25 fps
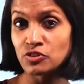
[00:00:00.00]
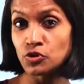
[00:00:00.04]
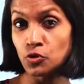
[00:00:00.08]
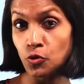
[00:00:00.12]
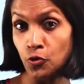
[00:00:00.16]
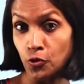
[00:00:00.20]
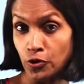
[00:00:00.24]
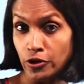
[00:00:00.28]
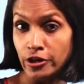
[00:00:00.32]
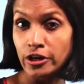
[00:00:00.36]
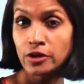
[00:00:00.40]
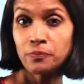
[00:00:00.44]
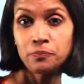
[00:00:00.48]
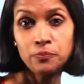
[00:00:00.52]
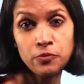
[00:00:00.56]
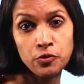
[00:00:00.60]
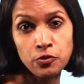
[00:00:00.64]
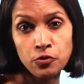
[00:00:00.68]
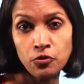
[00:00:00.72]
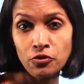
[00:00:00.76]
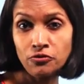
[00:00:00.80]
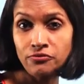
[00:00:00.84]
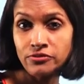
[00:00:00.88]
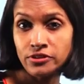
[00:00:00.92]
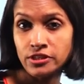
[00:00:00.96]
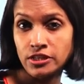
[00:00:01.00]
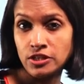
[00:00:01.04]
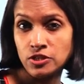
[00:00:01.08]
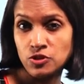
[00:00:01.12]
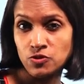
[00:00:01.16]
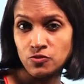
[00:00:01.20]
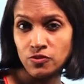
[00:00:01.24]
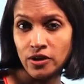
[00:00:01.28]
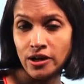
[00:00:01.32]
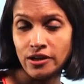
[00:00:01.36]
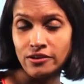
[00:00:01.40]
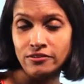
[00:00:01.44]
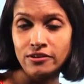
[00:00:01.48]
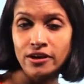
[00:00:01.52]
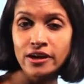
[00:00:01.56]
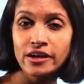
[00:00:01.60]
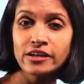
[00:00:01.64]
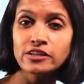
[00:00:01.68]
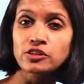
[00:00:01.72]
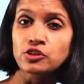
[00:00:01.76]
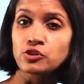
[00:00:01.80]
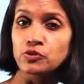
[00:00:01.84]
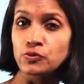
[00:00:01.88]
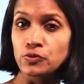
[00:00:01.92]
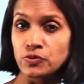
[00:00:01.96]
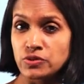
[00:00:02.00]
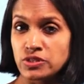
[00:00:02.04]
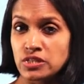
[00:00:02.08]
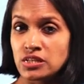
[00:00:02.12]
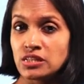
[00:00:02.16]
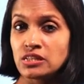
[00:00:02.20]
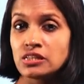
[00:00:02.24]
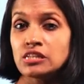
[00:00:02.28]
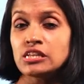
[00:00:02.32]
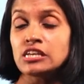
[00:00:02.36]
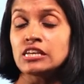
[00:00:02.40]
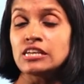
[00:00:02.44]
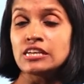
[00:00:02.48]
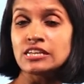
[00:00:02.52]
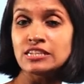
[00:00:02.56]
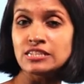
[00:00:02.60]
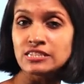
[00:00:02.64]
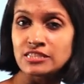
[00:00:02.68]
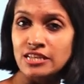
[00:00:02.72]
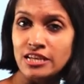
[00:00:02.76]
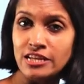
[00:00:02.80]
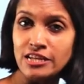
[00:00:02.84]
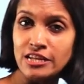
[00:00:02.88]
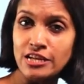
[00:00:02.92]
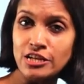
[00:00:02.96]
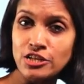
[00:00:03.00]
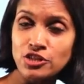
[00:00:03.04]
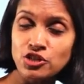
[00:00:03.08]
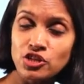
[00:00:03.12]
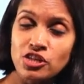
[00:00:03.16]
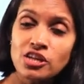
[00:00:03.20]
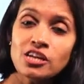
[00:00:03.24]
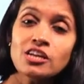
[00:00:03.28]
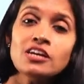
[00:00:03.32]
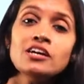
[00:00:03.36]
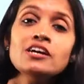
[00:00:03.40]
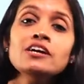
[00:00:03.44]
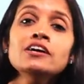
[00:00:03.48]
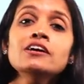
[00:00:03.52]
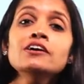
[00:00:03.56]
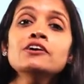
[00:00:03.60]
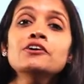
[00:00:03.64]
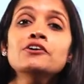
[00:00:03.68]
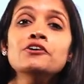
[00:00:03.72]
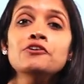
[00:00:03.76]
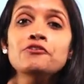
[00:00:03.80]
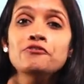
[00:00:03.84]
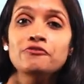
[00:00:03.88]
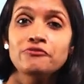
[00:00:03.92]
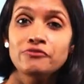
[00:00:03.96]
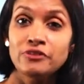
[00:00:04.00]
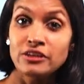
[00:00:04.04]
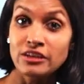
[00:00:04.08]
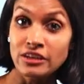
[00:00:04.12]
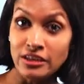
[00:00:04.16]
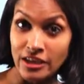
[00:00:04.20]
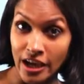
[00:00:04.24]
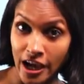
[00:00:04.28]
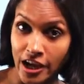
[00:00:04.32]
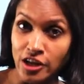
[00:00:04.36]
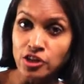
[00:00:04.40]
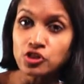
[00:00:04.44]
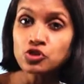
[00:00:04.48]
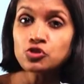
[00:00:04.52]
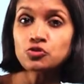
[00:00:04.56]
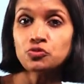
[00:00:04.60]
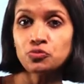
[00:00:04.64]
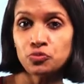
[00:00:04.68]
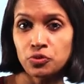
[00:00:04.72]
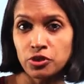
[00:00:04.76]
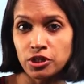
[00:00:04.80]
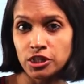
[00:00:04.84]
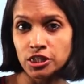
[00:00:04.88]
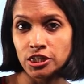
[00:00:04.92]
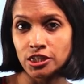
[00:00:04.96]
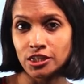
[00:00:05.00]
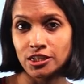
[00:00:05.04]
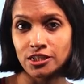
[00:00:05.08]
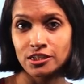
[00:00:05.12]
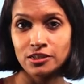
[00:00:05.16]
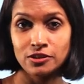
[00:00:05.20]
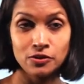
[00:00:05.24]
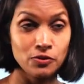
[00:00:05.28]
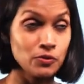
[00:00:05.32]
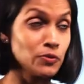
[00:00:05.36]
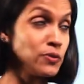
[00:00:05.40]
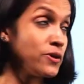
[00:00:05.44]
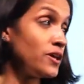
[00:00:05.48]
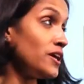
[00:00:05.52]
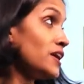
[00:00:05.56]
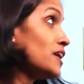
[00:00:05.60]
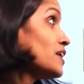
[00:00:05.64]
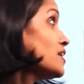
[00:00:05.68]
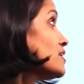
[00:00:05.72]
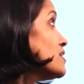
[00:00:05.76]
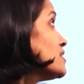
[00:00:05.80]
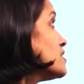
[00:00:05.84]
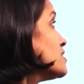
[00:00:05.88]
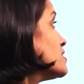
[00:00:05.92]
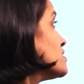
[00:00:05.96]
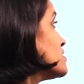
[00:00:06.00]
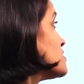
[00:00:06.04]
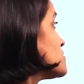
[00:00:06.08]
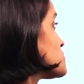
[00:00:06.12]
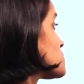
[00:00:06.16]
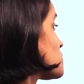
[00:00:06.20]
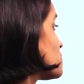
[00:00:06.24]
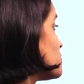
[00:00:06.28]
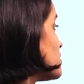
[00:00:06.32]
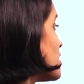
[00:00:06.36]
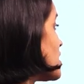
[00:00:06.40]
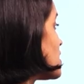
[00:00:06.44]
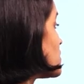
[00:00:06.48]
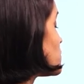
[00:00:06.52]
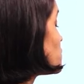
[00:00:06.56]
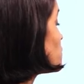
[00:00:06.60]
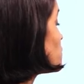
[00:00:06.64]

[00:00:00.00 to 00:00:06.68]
we already proved this one, right? Using heat energy, we can do work, okay? So we are